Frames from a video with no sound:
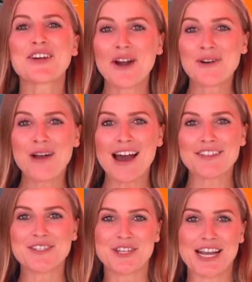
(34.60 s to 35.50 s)
you're going to
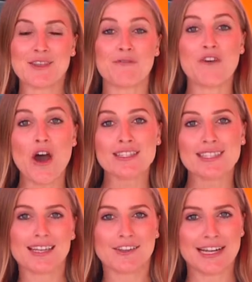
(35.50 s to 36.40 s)
ride the G, the first
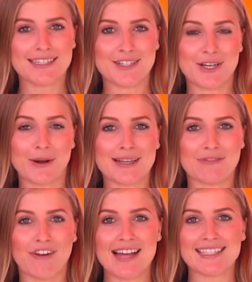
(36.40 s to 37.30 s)
thing you need to do
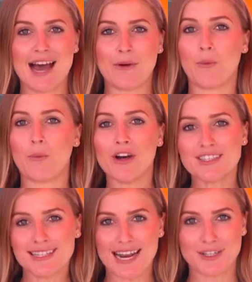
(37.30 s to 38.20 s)
is find out
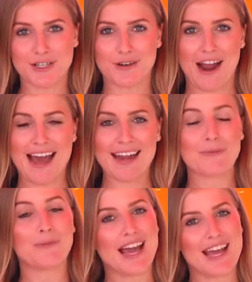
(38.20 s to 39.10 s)
what station you're at
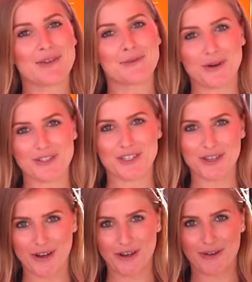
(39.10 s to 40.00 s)
and where you want to
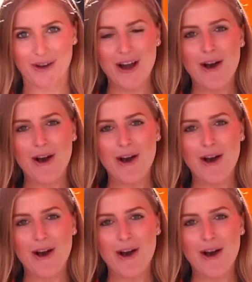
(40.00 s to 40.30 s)
go.